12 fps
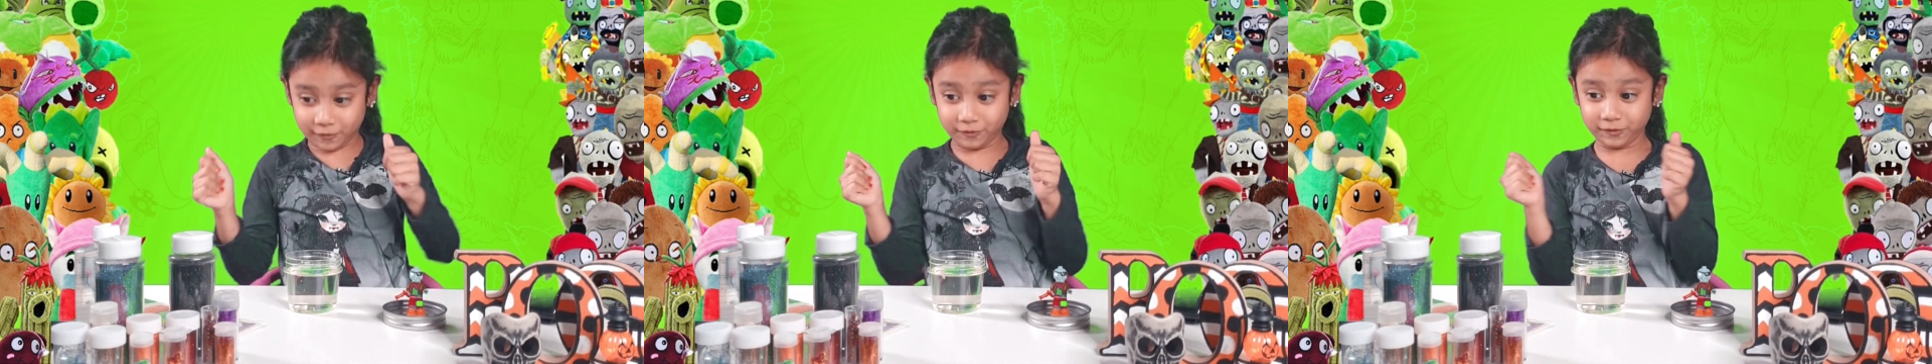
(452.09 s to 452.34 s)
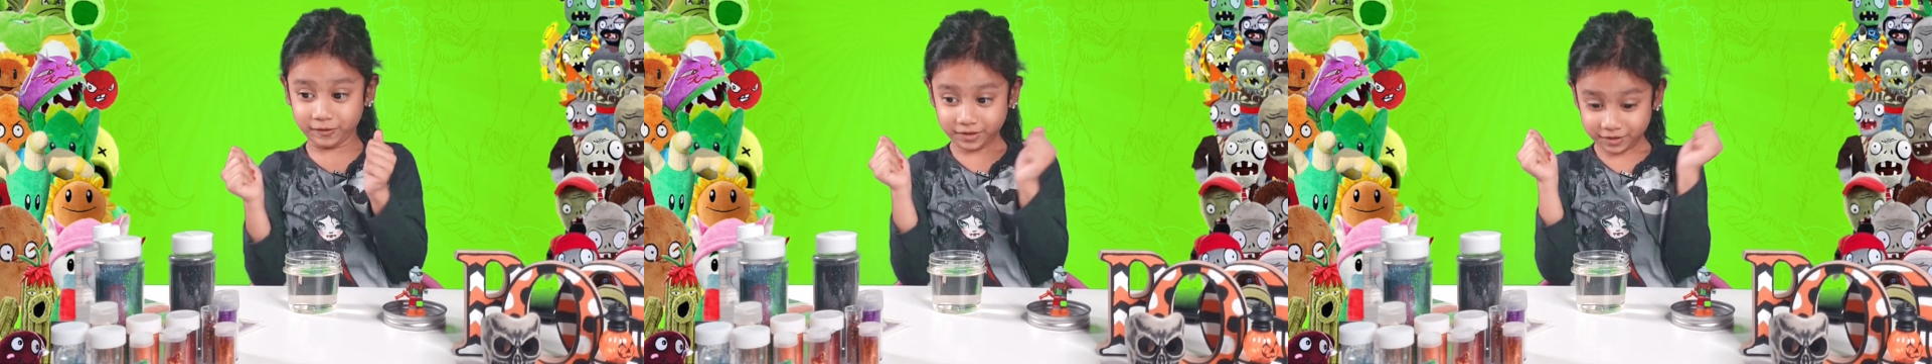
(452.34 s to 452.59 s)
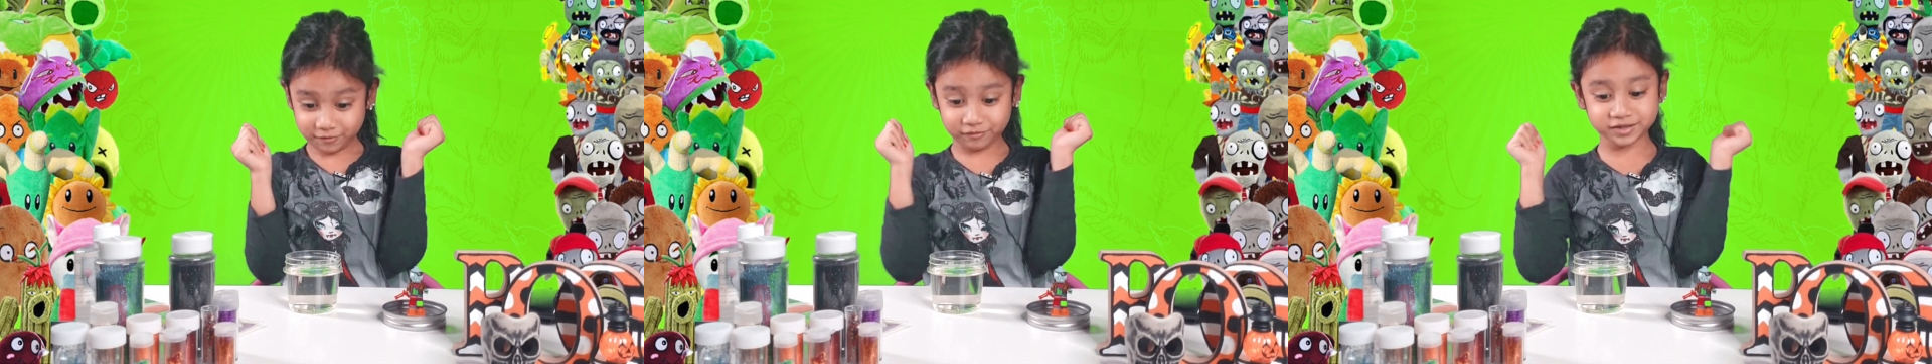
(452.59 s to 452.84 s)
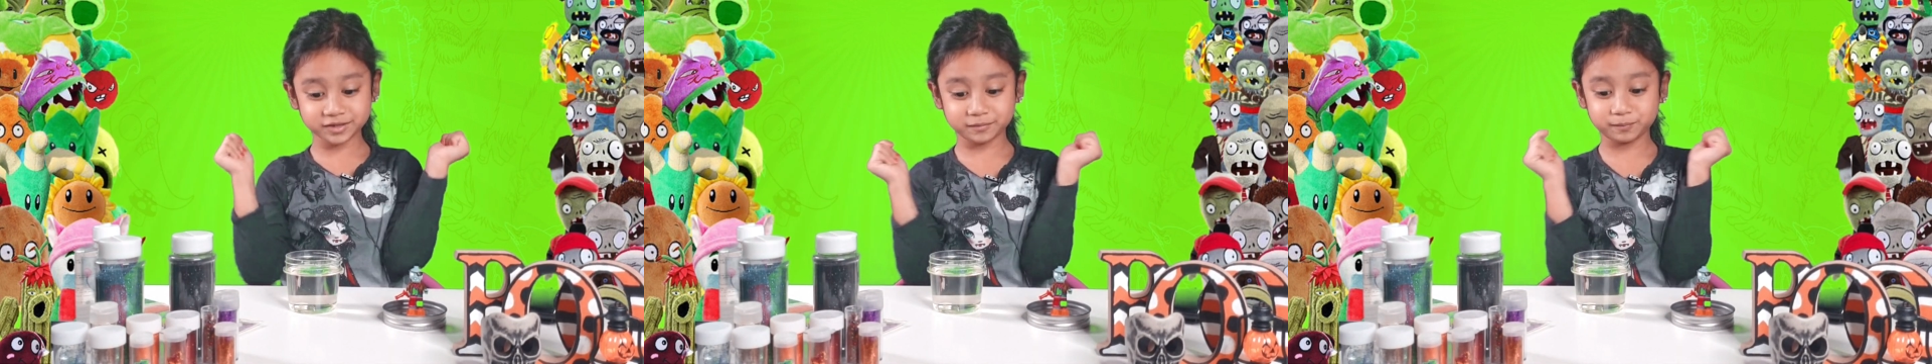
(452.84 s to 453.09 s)
or you
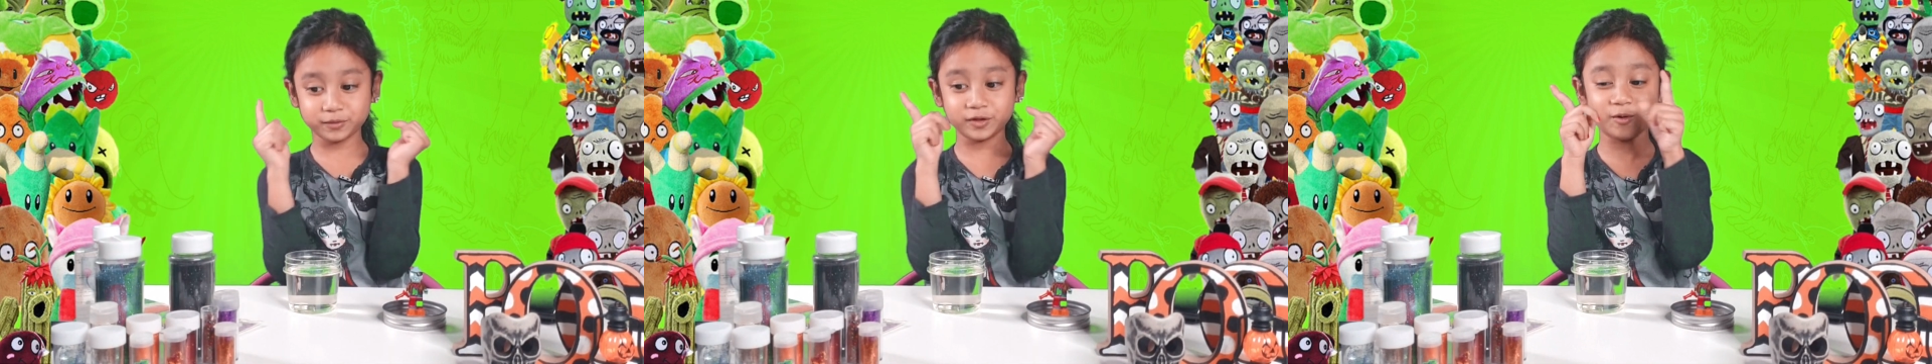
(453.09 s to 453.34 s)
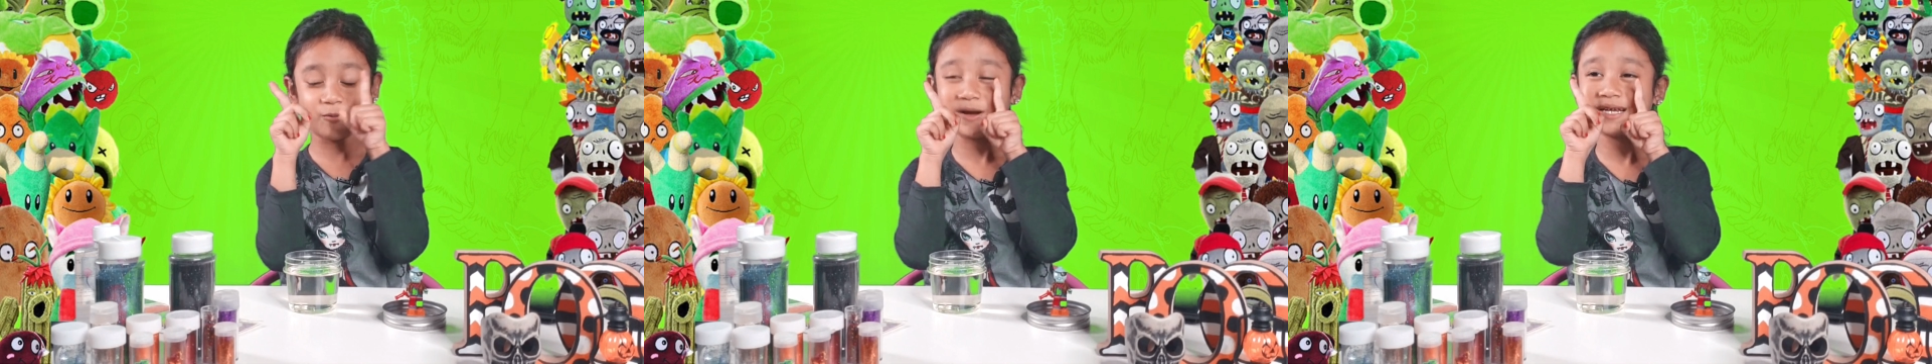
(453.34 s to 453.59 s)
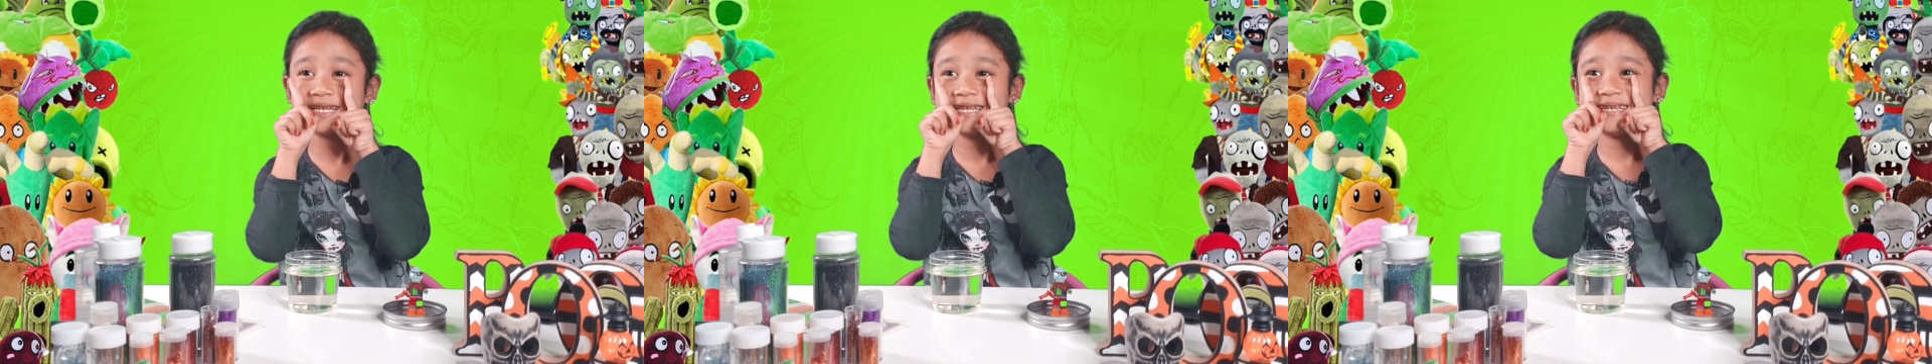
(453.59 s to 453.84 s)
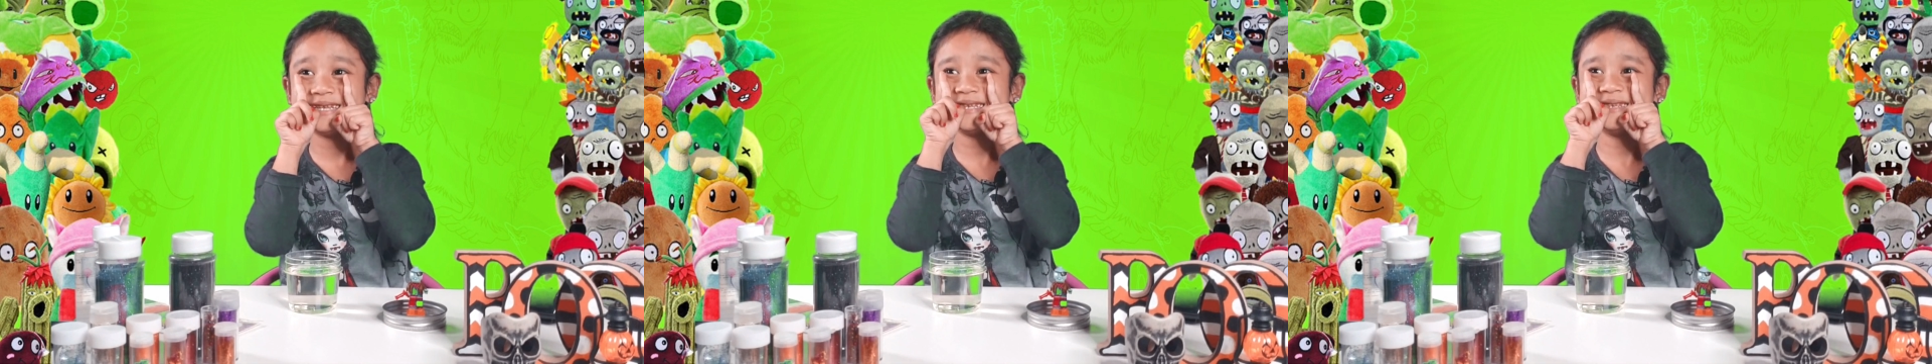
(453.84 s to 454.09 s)
want to put one
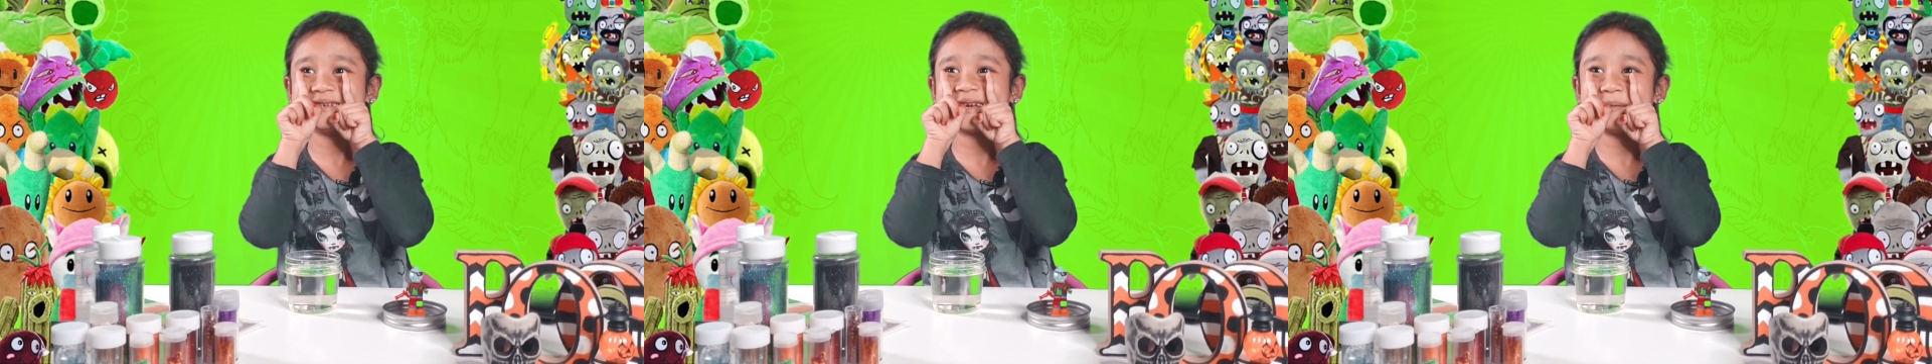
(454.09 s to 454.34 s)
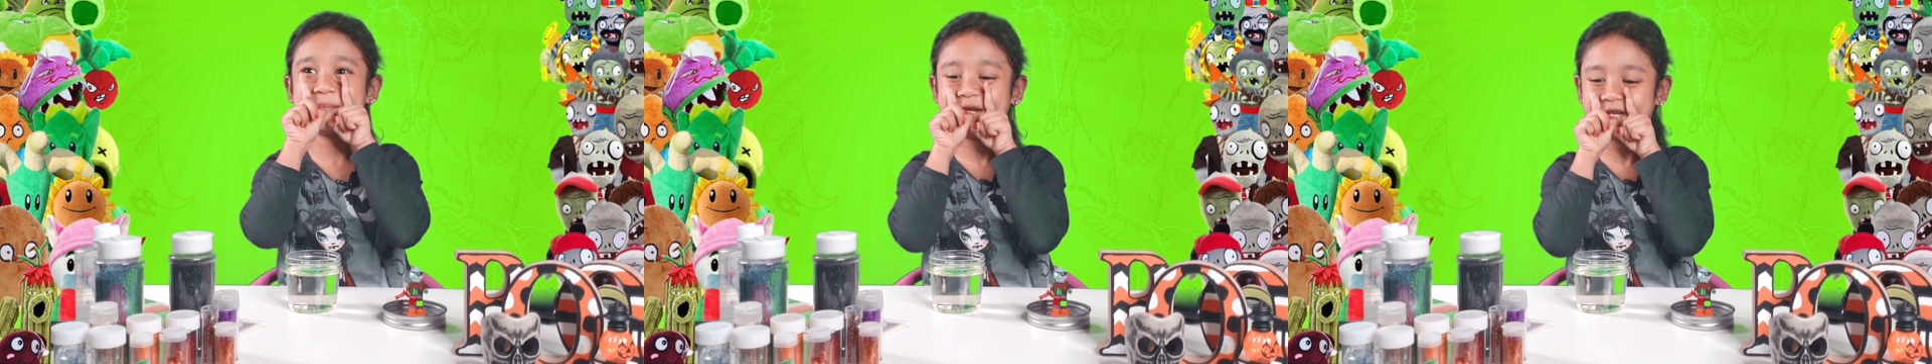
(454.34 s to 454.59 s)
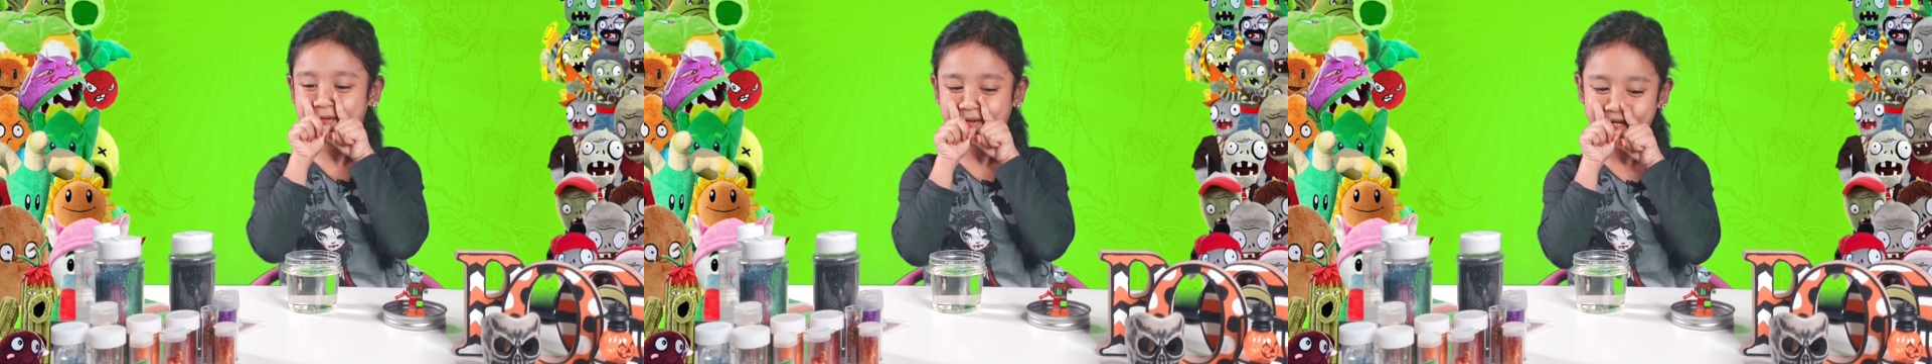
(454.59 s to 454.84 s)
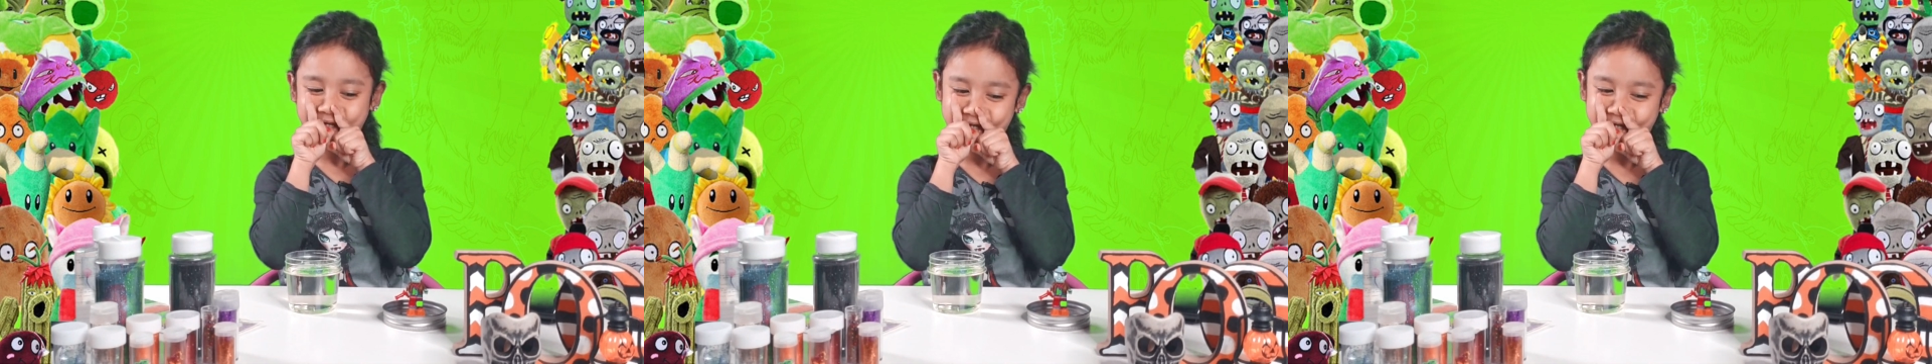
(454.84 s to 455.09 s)
glitter, you can put
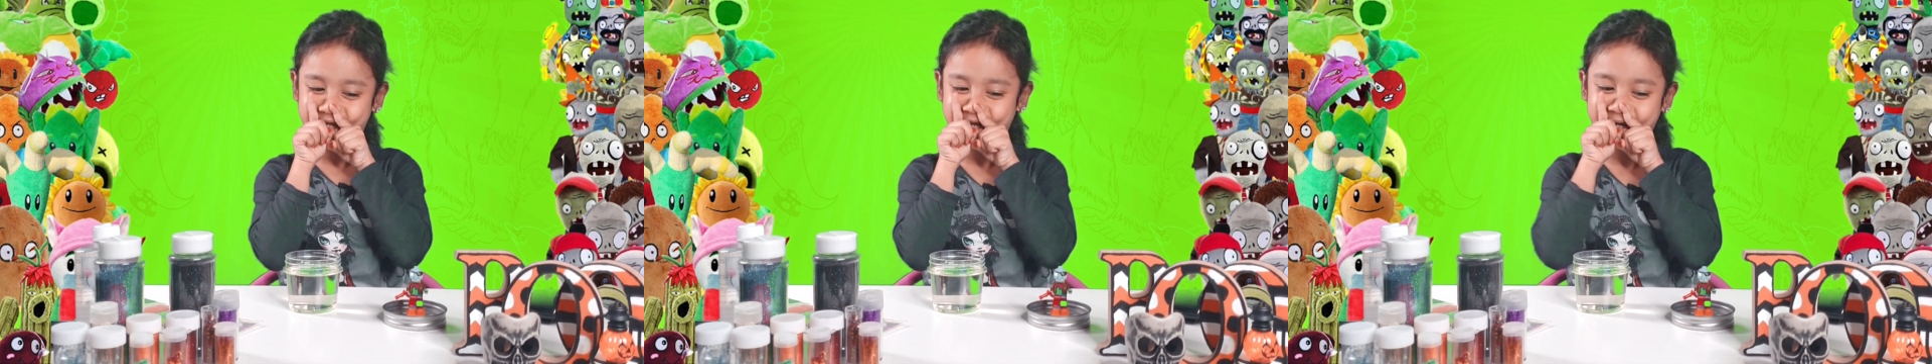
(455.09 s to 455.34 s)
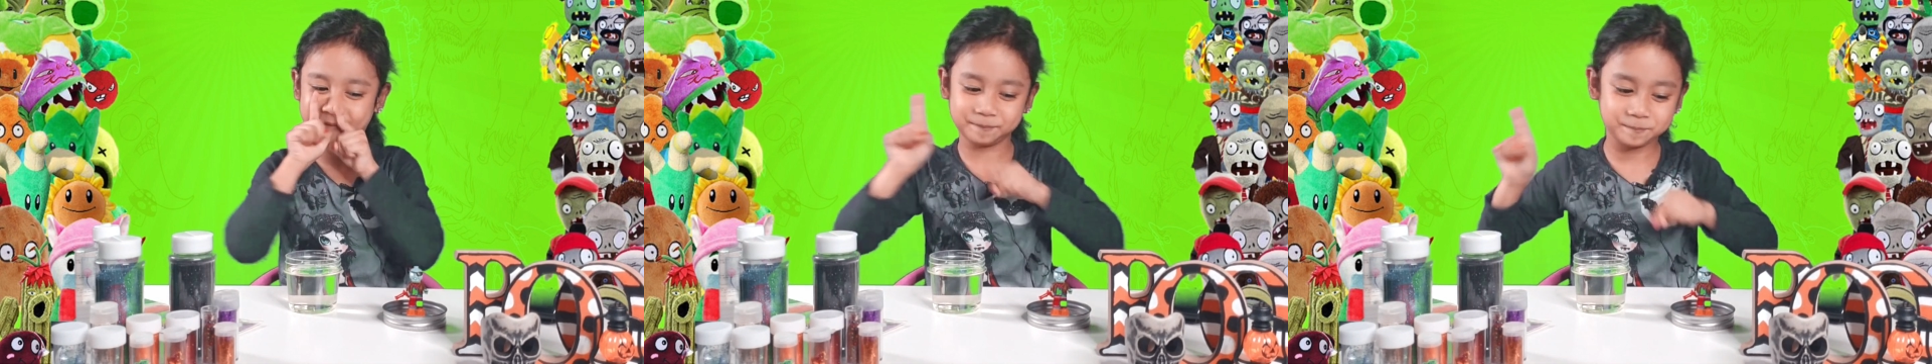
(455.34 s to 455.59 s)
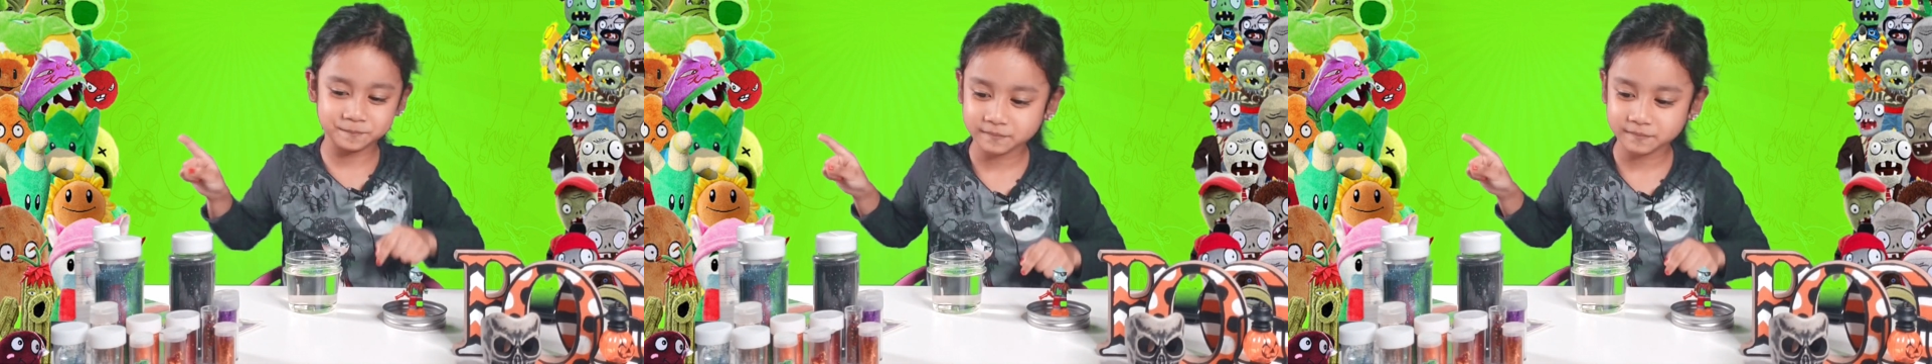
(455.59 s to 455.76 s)
one glitter.